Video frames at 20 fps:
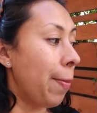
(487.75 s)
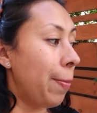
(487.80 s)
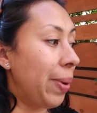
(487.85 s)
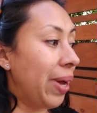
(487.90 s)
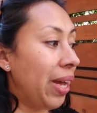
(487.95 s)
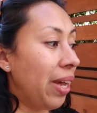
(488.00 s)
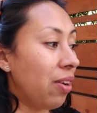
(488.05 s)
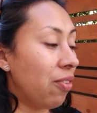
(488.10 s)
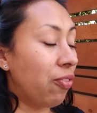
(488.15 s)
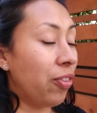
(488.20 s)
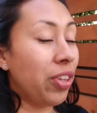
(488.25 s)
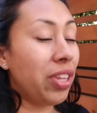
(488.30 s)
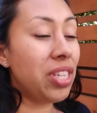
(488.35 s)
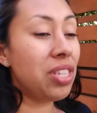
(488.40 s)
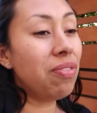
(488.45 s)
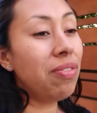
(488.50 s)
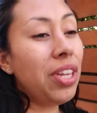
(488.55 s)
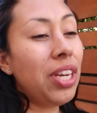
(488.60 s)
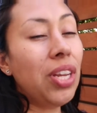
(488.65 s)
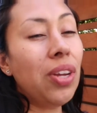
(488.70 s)
But for
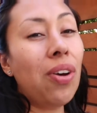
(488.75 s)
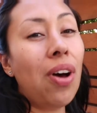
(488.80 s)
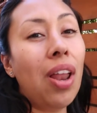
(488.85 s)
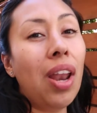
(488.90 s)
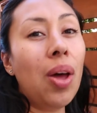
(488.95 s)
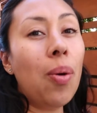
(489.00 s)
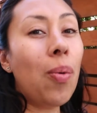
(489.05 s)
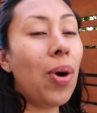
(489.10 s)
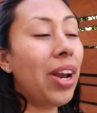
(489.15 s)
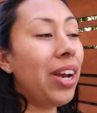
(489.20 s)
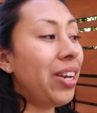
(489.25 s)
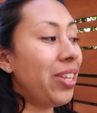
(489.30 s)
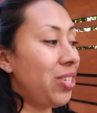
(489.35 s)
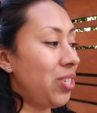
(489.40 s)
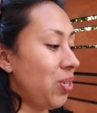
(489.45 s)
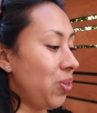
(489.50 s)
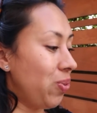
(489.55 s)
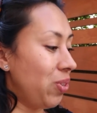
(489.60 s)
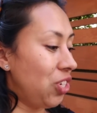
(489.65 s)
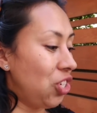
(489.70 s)
this video, all I wanted to
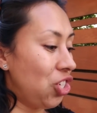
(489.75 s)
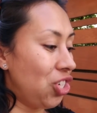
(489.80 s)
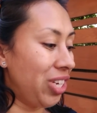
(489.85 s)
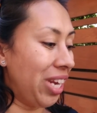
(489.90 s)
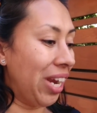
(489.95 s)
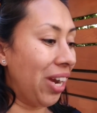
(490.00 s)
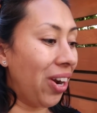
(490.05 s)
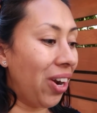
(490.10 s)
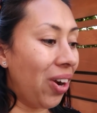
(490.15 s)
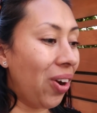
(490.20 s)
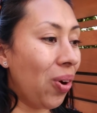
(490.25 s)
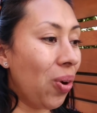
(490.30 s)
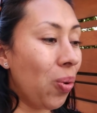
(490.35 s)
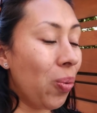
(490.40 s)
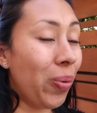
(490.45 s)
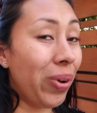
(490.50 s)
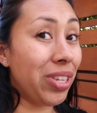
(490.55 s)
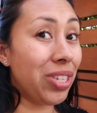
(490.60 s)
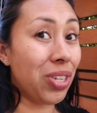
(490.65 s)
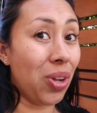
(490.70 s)
do is share
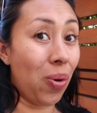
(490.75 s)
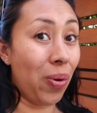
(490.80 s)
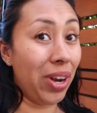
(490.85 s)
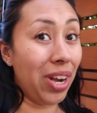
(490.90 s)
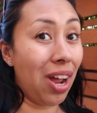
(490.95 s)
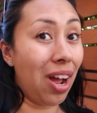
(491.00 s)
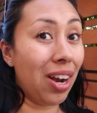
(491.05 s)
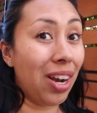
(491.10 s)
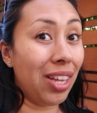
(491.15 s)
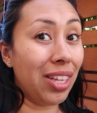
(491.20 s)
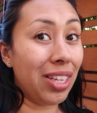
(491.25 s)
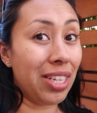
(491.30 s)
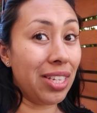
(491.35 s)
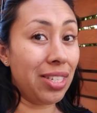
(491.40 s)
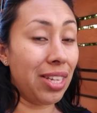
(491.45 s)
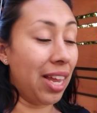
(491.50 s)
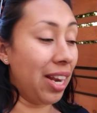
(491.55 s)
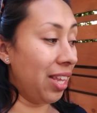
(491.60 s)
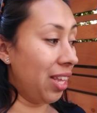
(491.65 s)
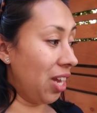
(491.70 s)
what's going on on this
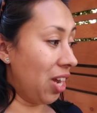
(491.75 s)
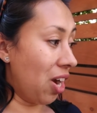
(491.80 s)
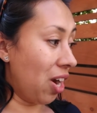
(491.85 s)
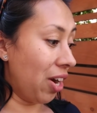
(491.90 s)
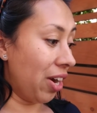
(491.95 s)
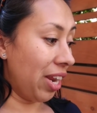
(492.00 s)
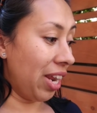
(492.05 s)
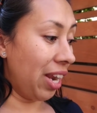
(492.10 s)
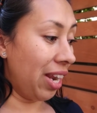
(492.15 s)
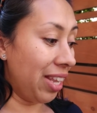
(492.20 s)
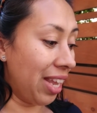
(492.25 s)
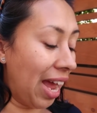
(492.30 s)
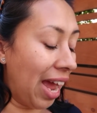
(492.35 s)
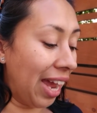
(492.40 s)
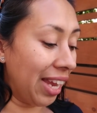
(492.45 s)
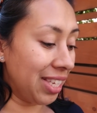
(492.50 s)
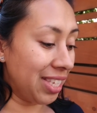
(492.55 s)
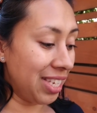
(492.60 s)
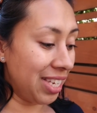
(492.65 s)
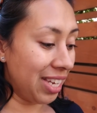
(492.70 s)
side of the garden, the
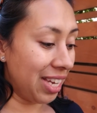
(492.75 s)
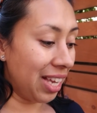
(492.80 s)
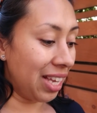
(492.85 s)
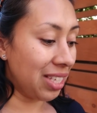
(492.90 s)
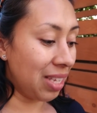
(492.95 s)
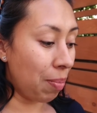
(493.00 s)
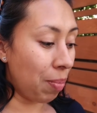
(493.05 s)
ideas.